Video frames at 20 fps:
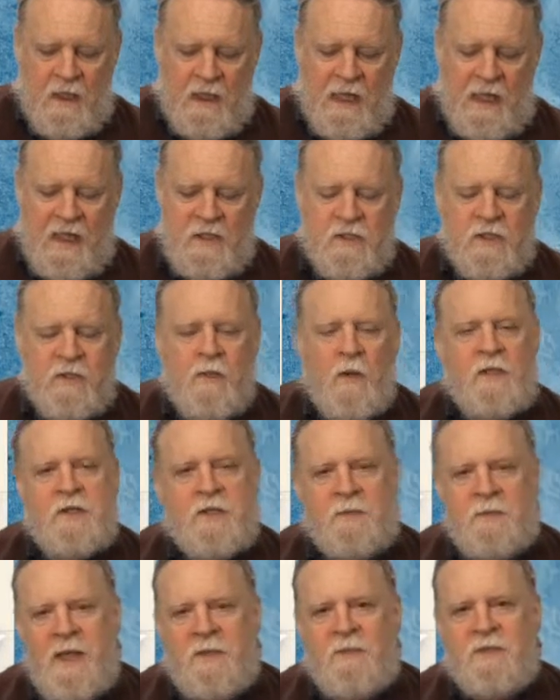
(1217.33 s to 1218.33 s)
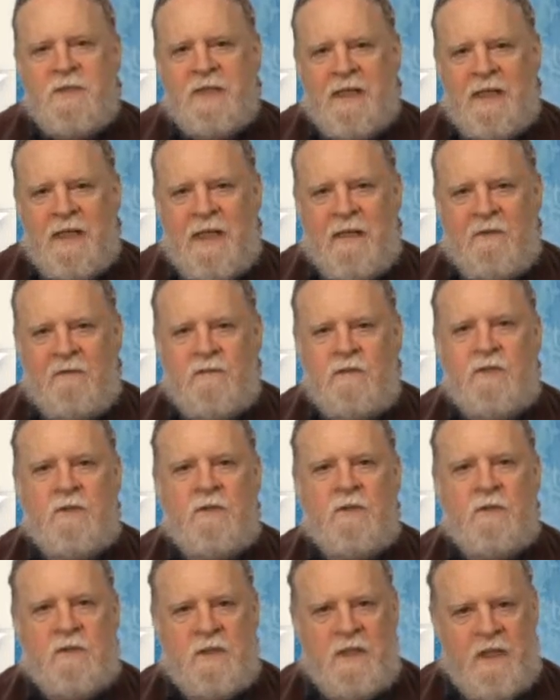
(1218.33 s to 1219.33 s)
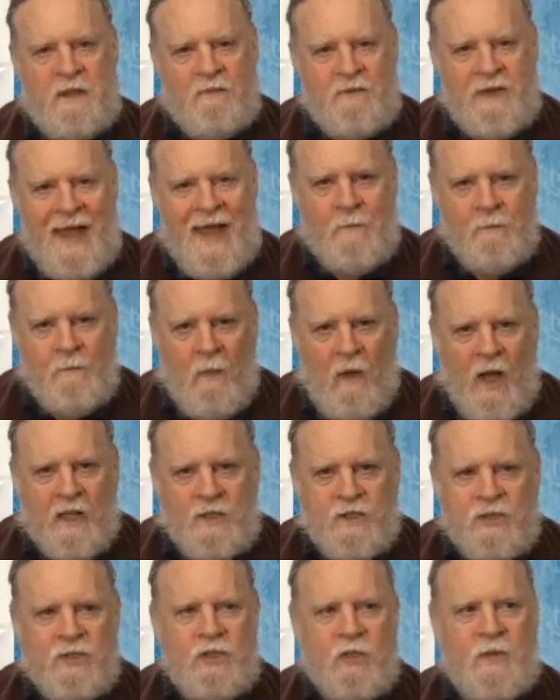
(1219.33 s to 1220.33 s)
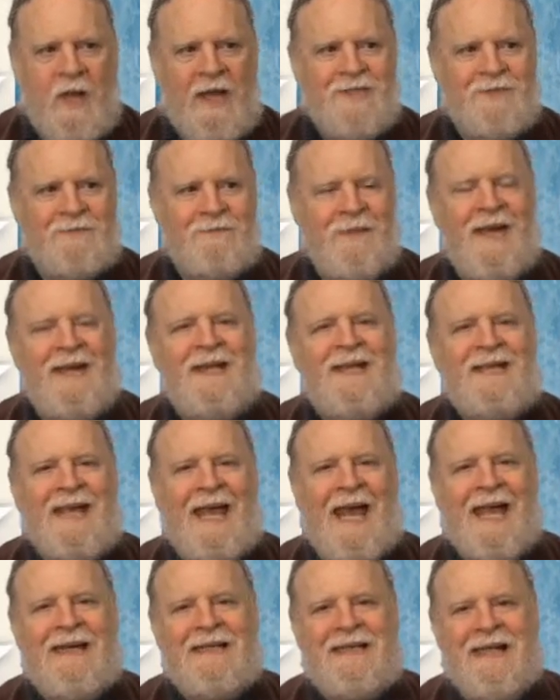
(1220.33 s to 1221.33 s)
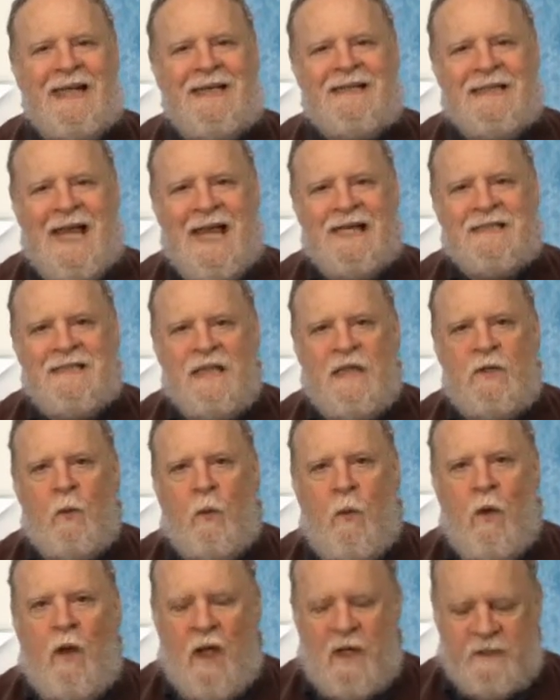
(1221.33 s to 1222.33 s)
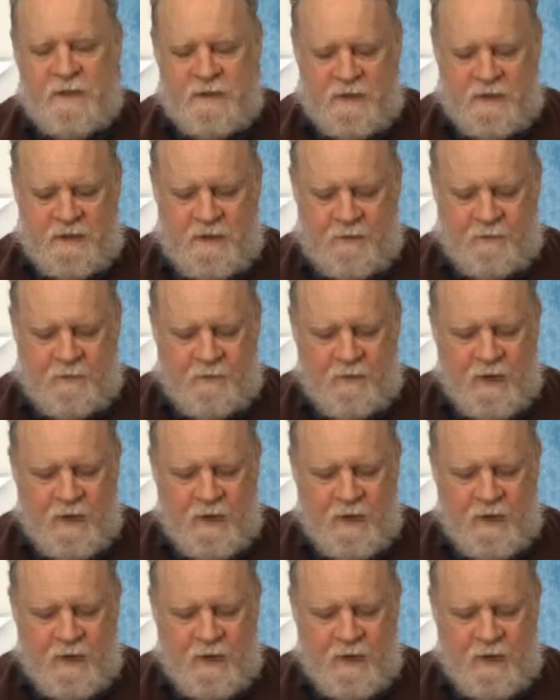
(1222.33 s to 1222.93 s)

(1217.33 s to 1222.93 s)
He just wants to be able to give that much to as many candidates as he wants